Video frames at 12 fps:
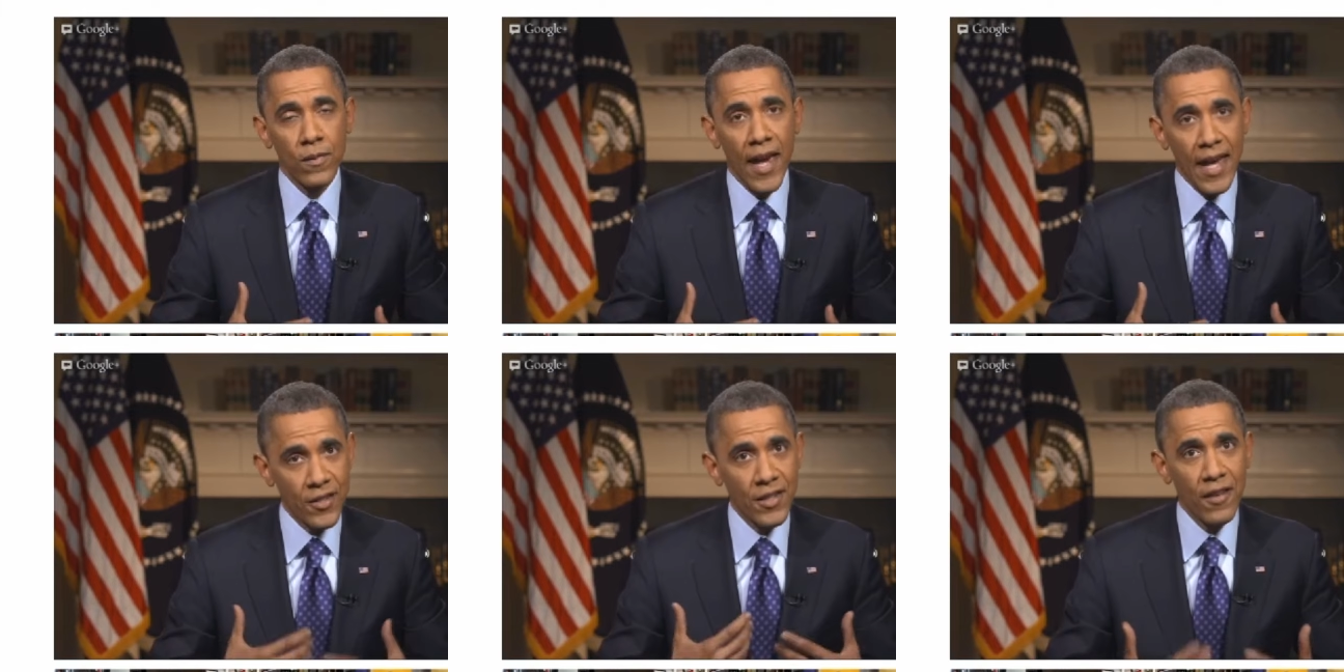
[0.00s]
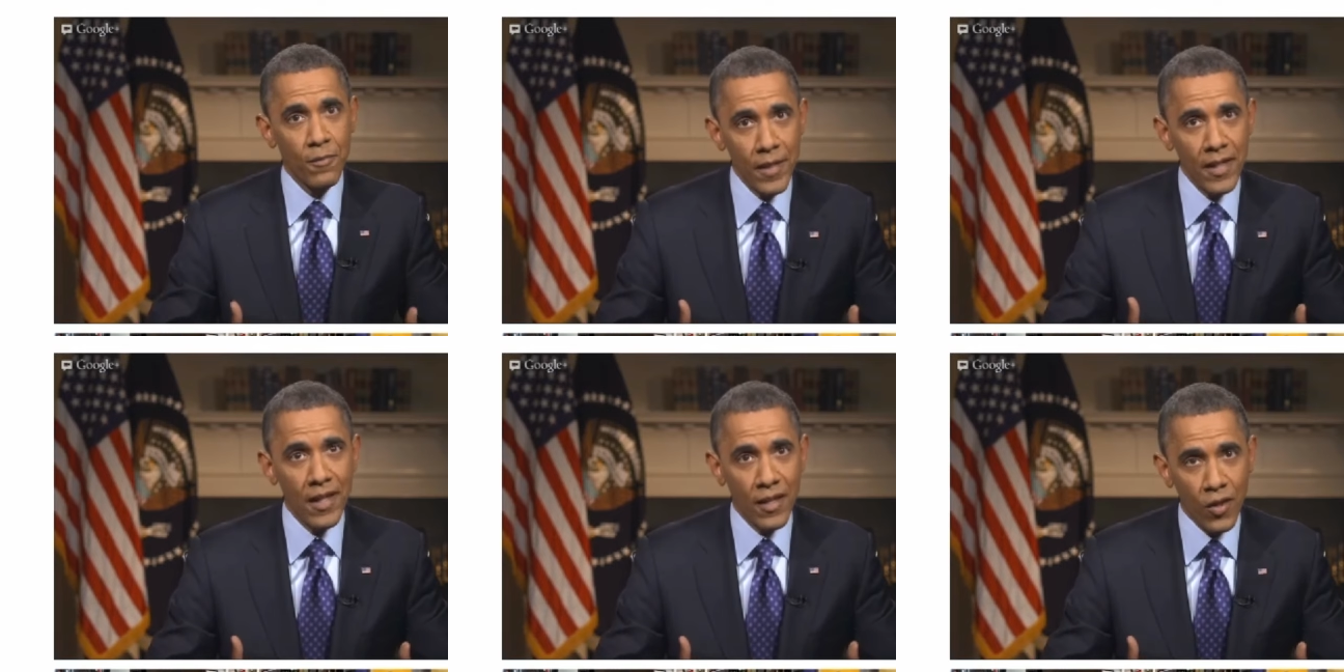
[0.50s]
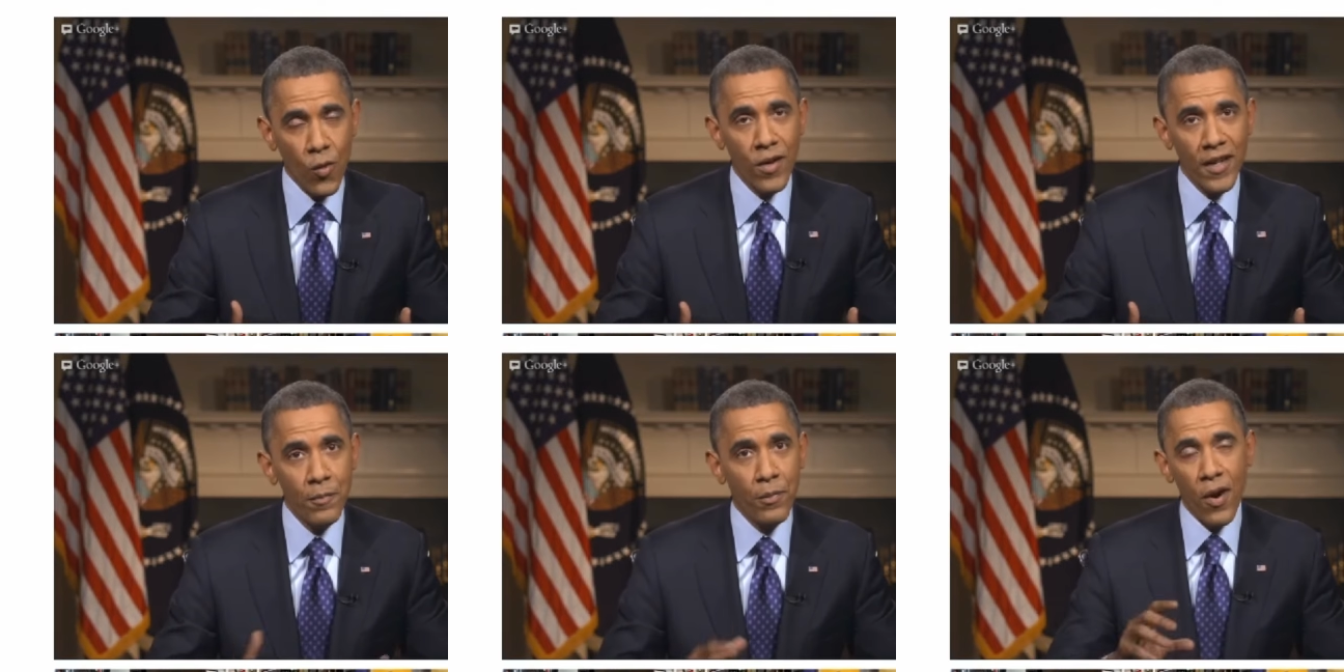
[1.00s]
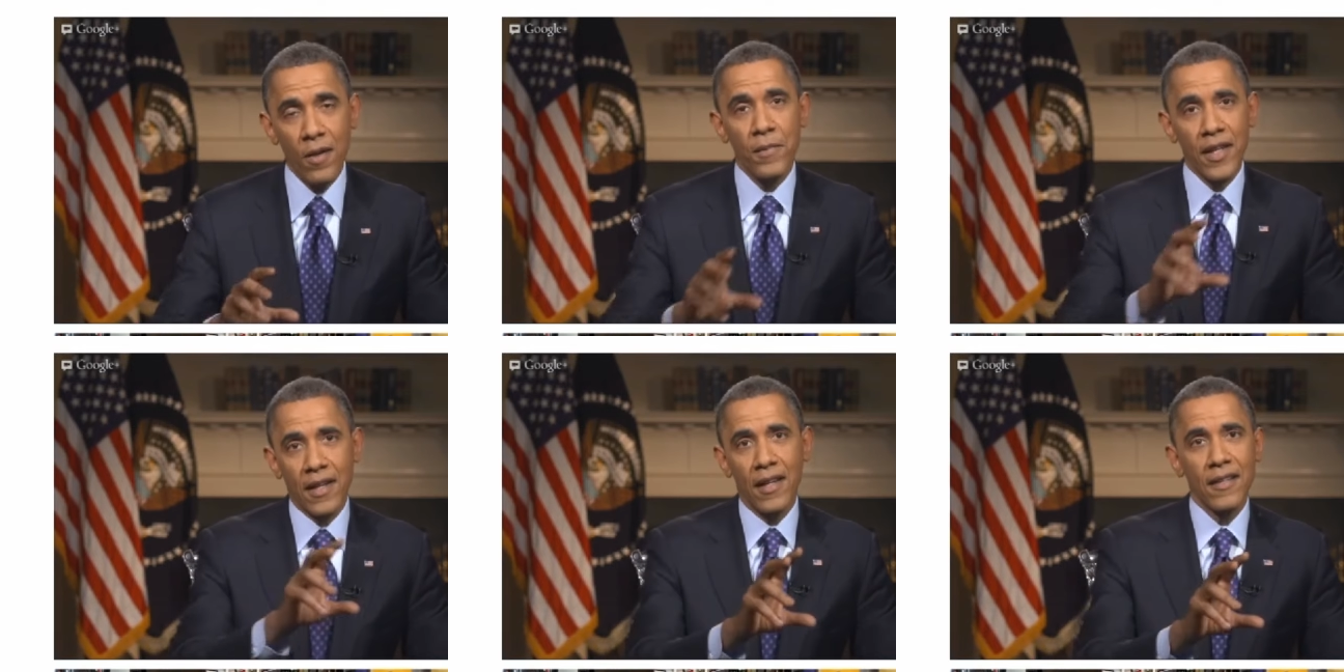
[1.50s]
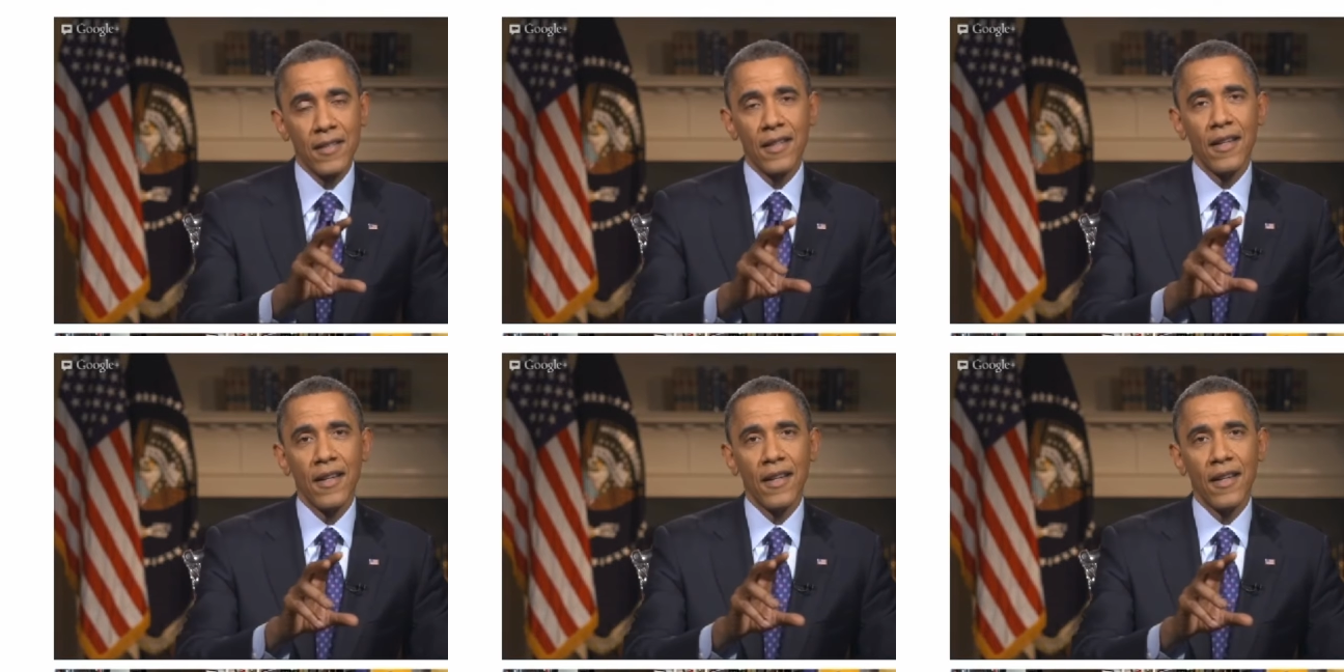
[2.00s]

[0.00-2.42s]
hasn't given me the authority, in part because